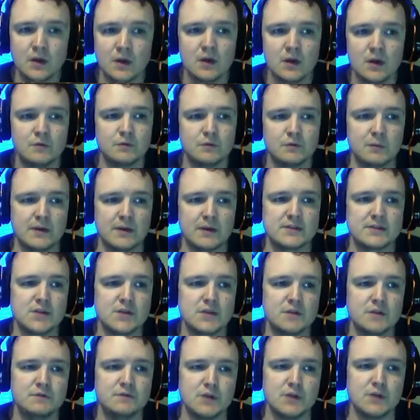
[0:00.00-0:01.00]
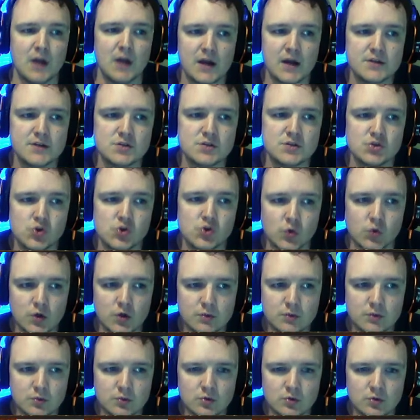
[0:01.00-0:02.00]
For myself, not as
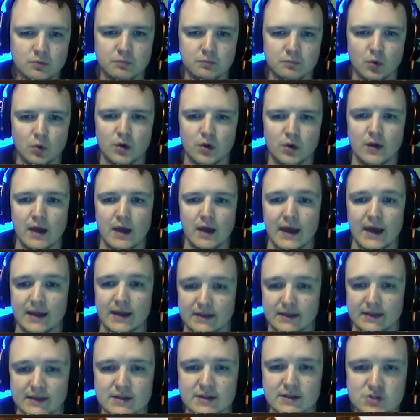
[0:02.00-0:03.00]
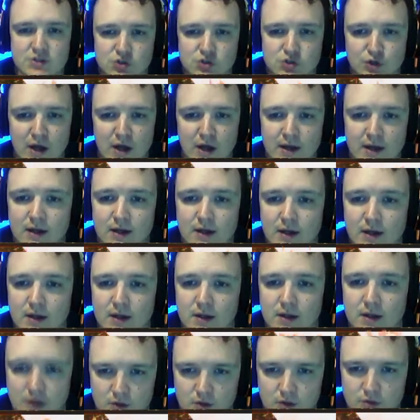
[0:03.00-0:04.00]
enjoyable, but at least you're not getting
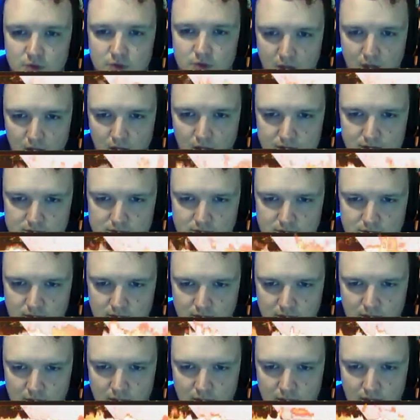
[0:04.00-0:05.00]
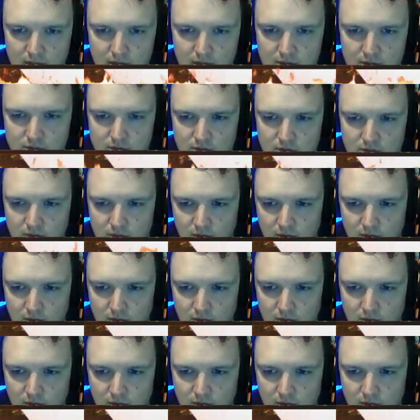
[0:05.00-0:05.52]
killed constantly, and